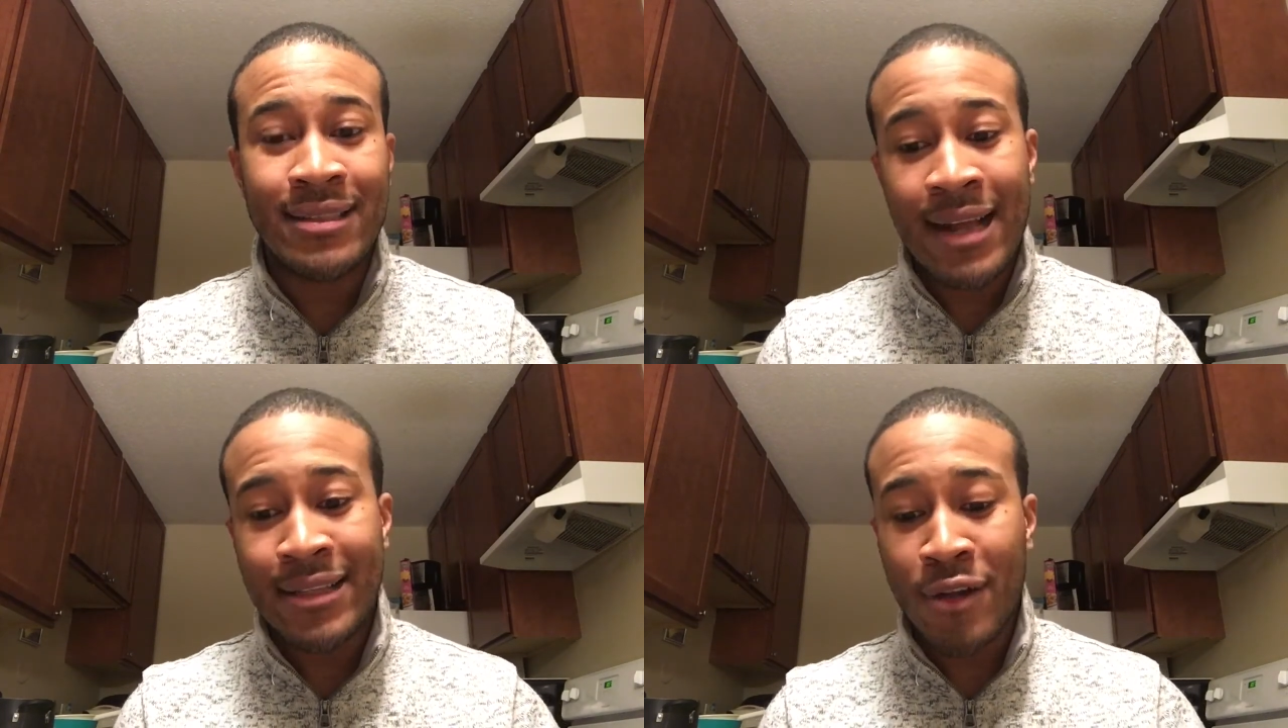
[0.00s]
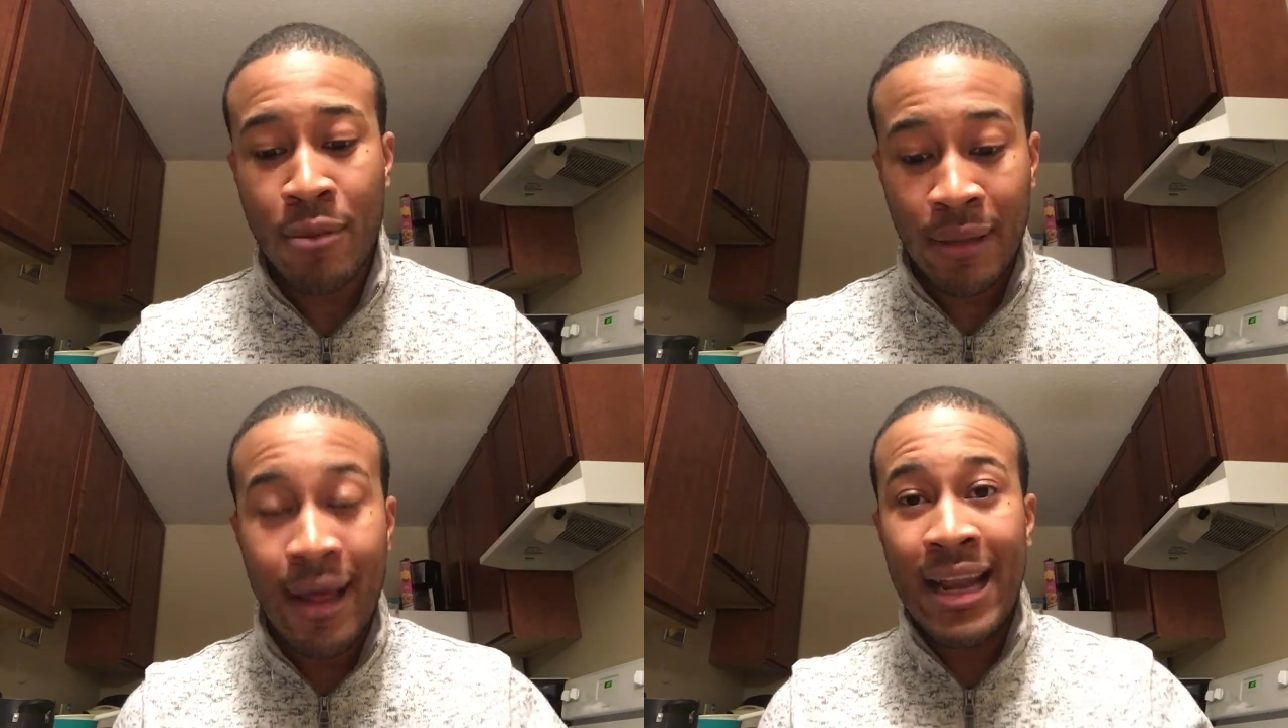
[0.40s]
and I'd
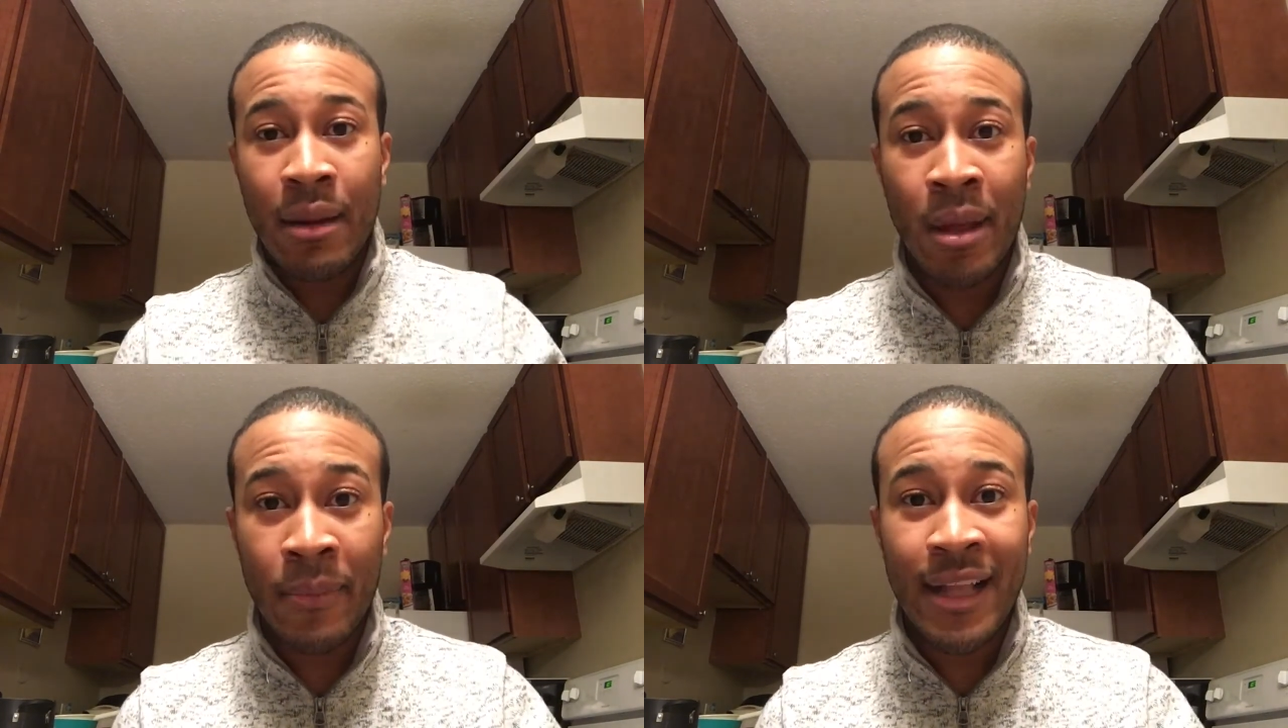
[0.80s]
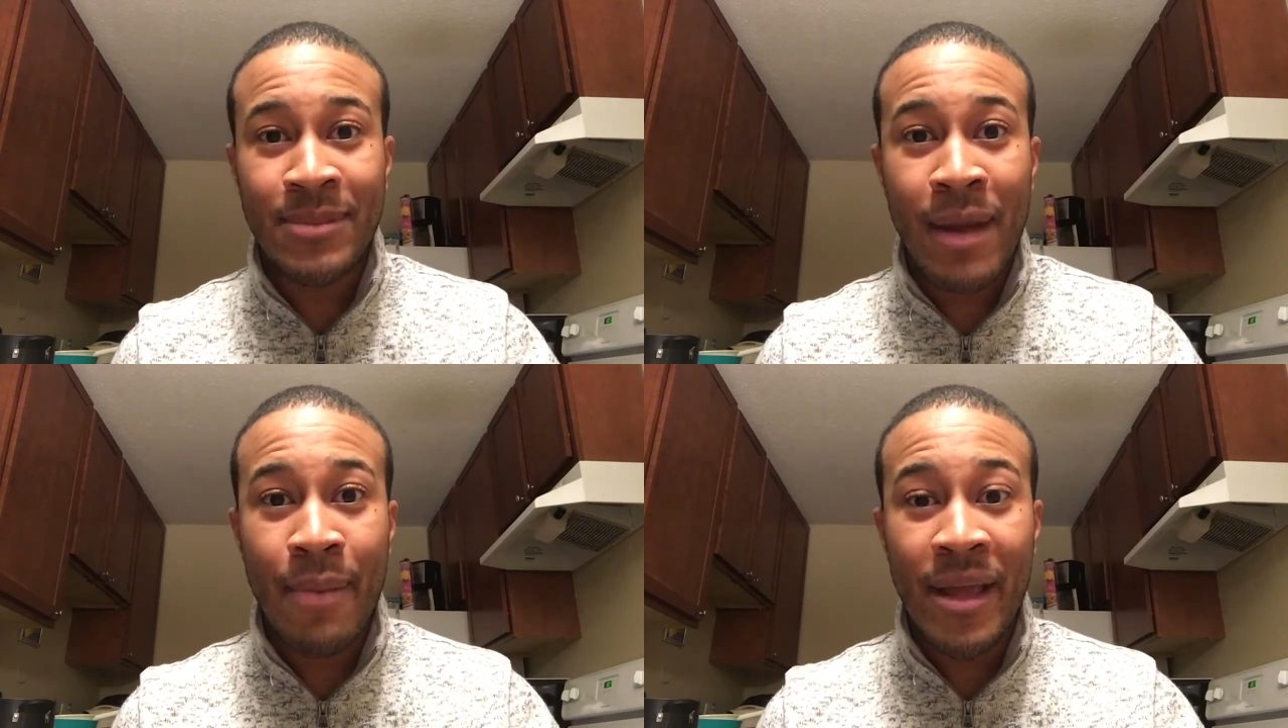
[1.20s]
start lining them up
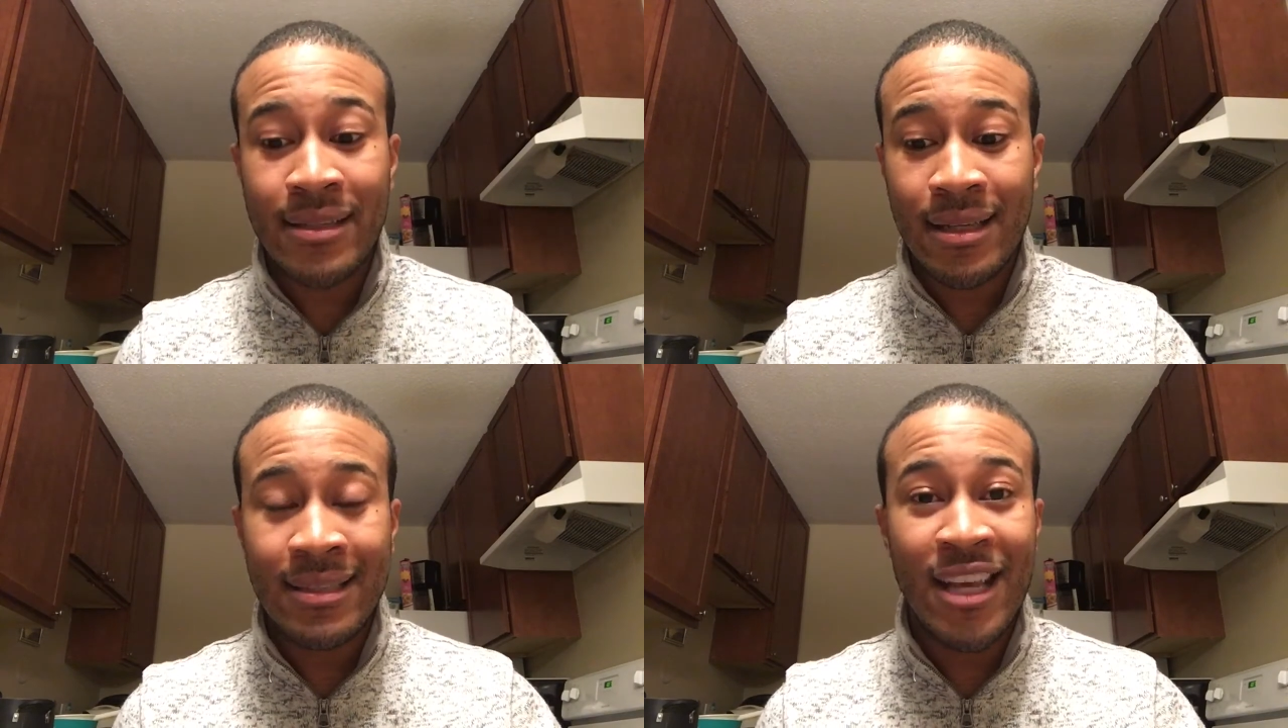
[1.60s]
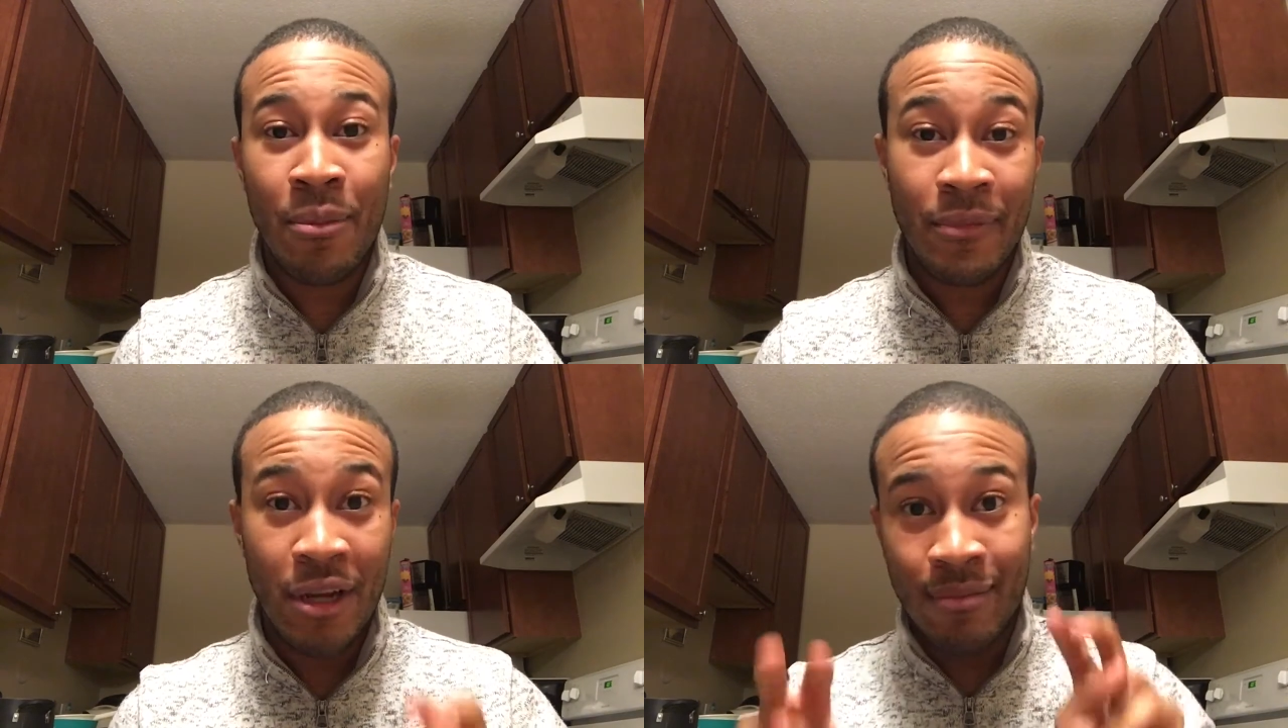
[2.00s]
against my pizza and tell
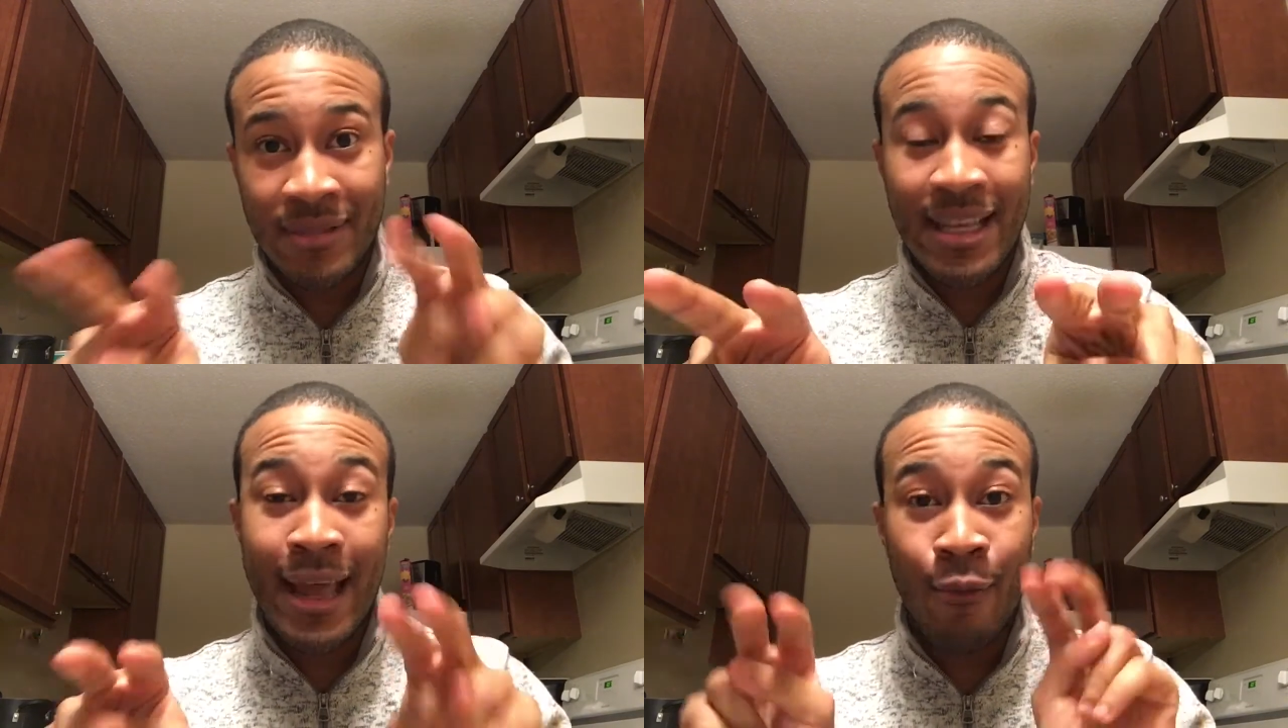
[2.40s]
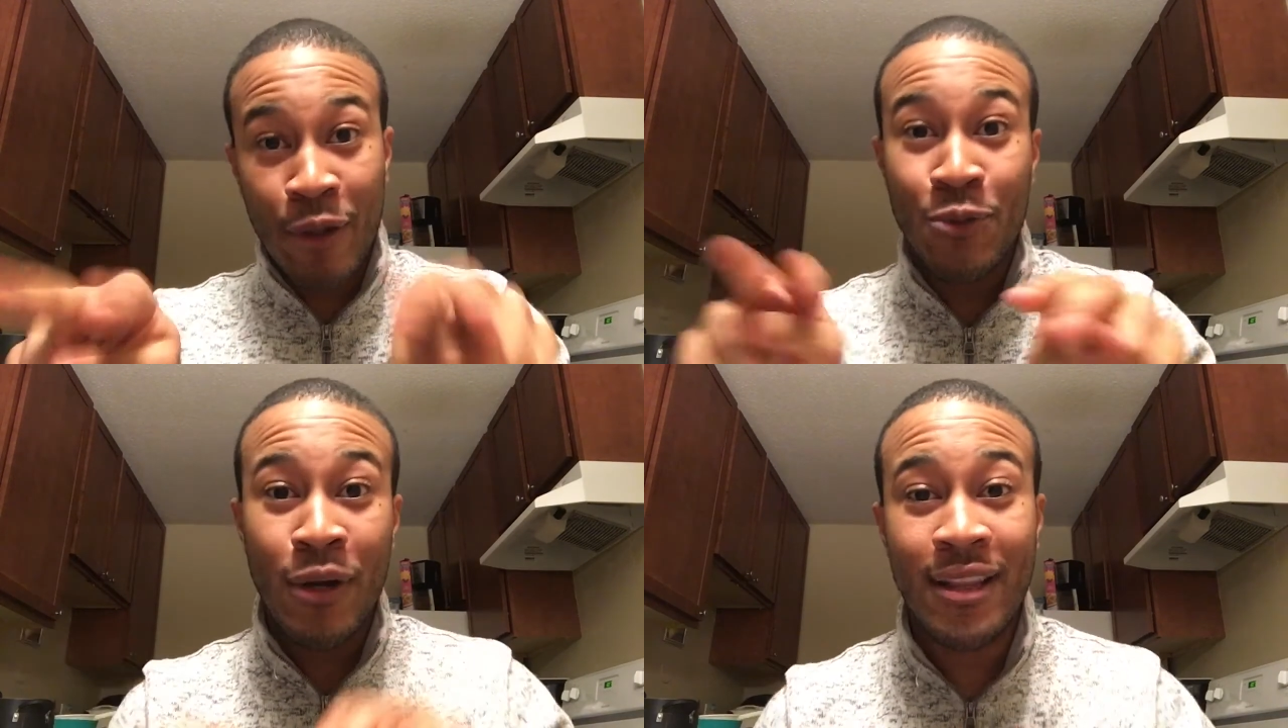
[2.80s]
them, you know, say,
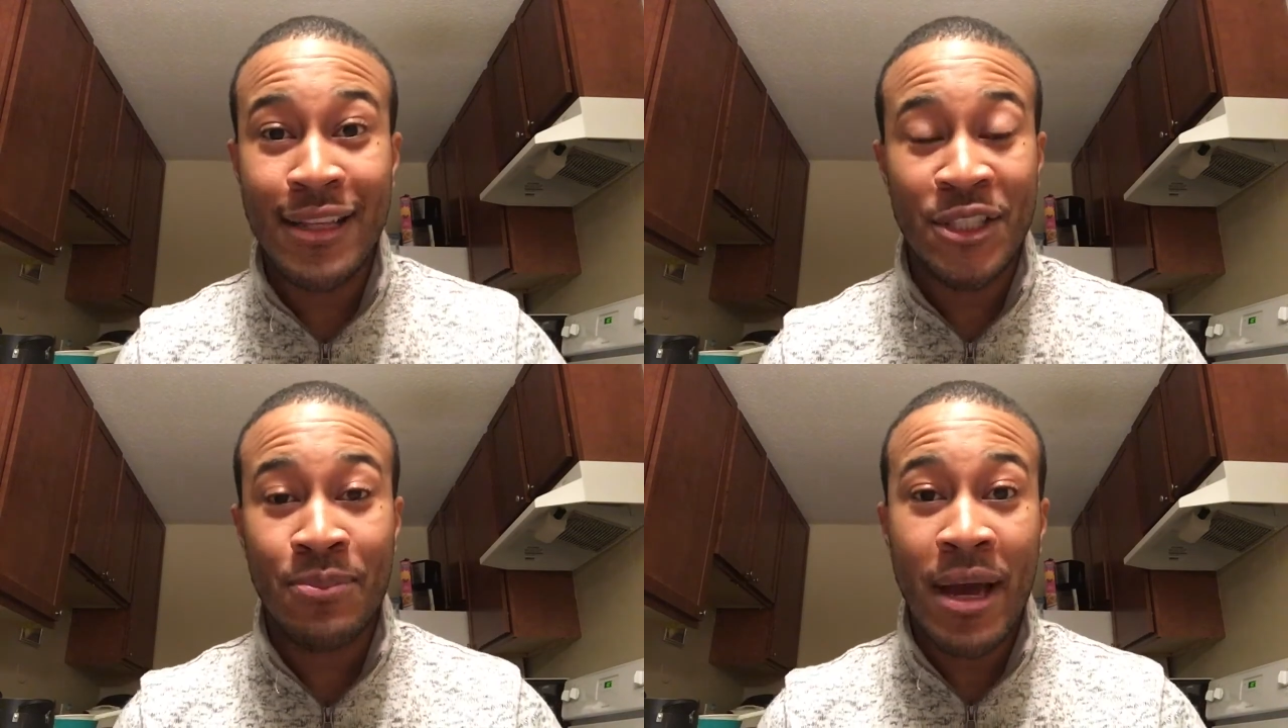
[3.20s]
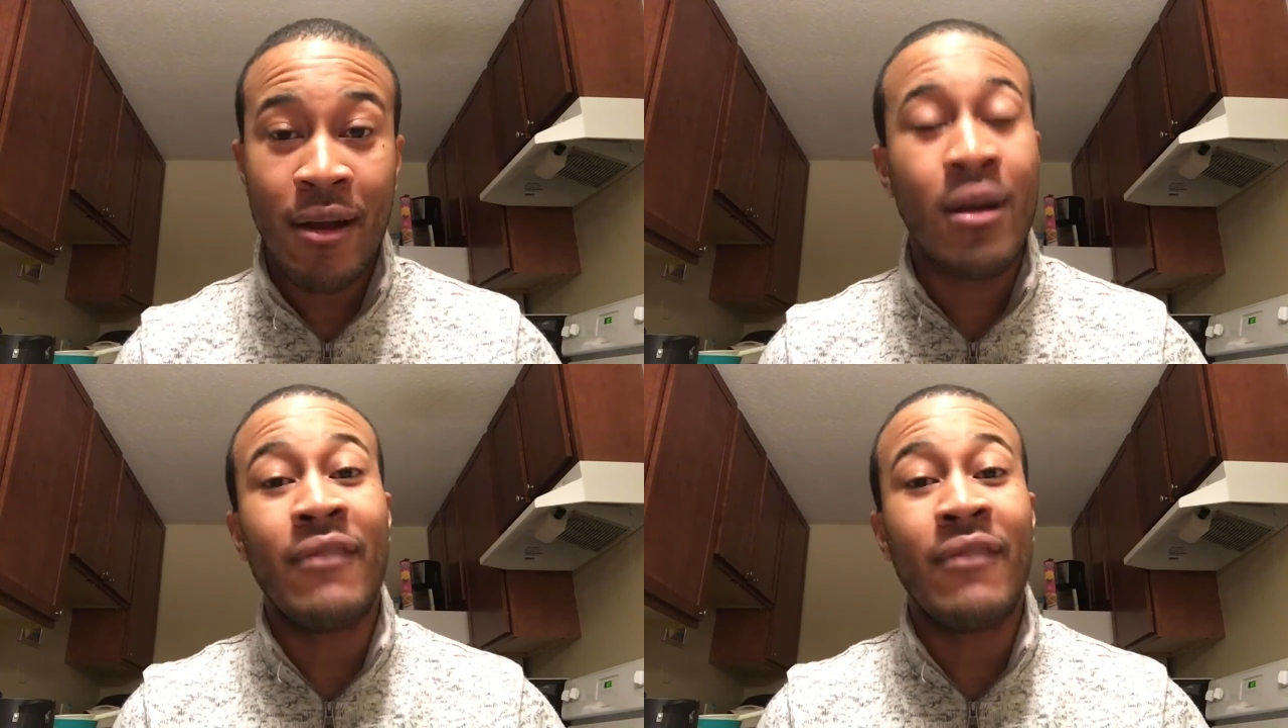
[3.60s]
which one of these is better?